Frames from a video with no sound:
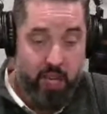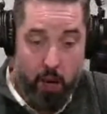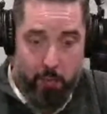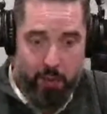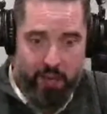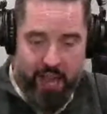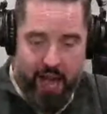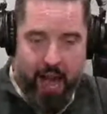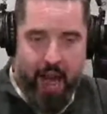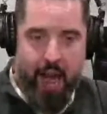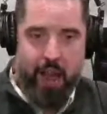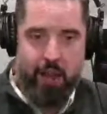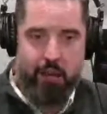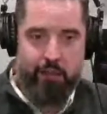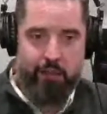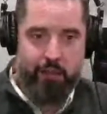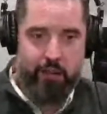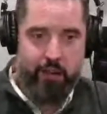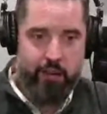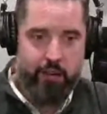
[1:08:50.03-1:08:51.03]
become
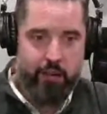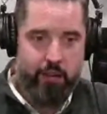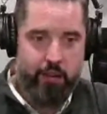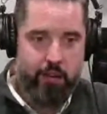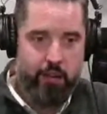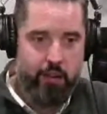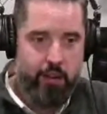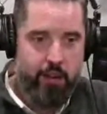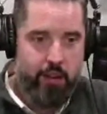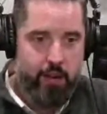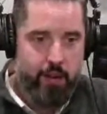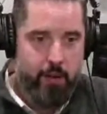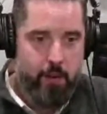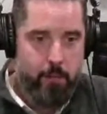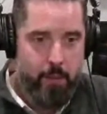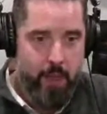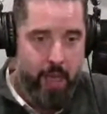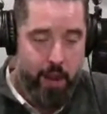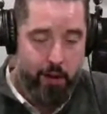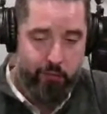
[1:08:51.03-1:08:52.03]
alive.
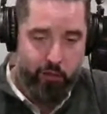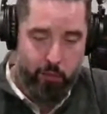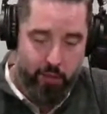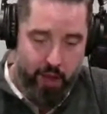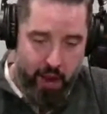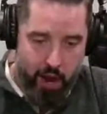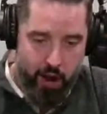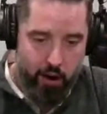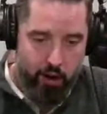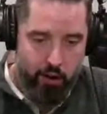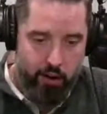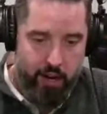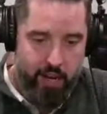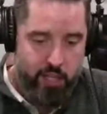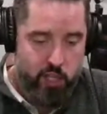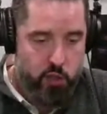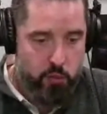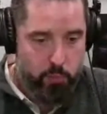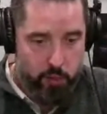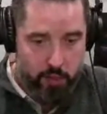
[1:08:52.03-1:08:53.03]
And from
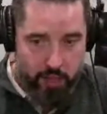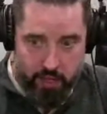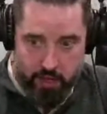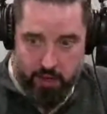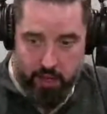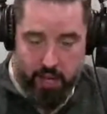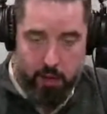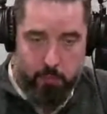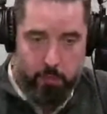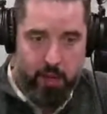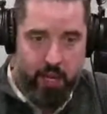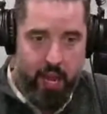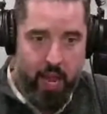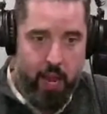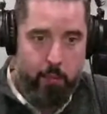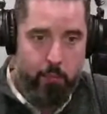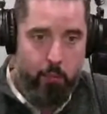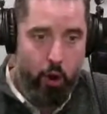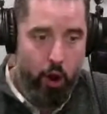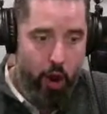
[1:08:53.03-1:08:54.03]
there, it split and
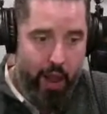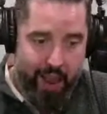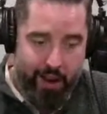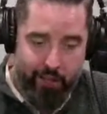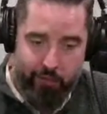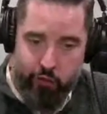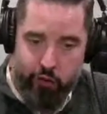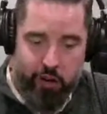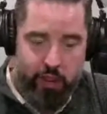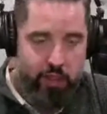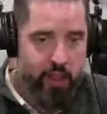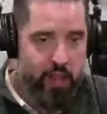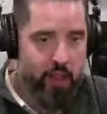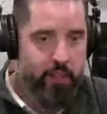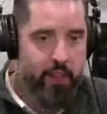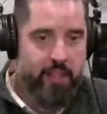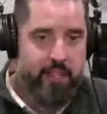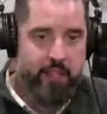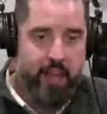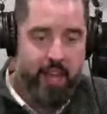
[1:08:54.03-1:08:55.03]
became
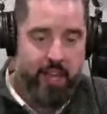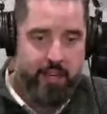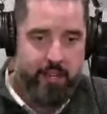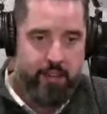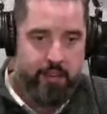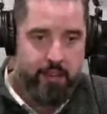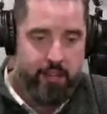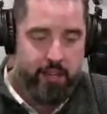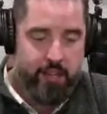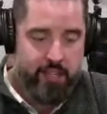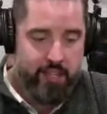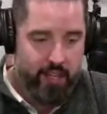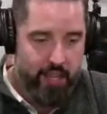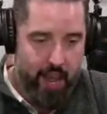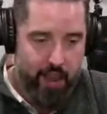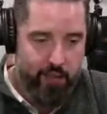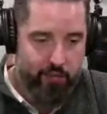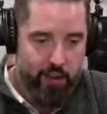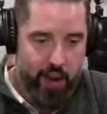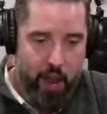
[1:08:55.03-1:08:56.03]
everything that is
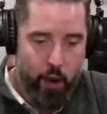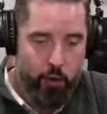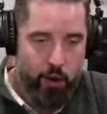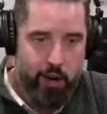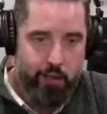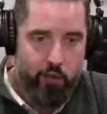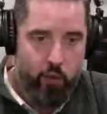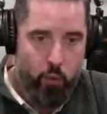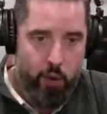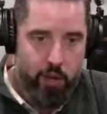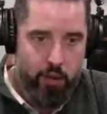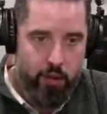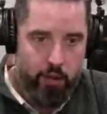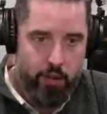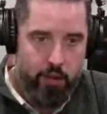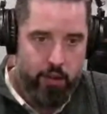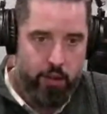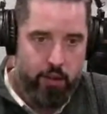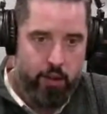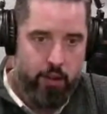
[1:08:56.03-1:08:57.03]
alive now and ever
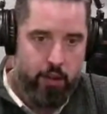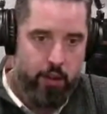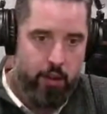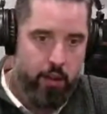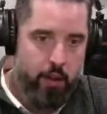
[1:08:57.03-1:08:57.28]
will.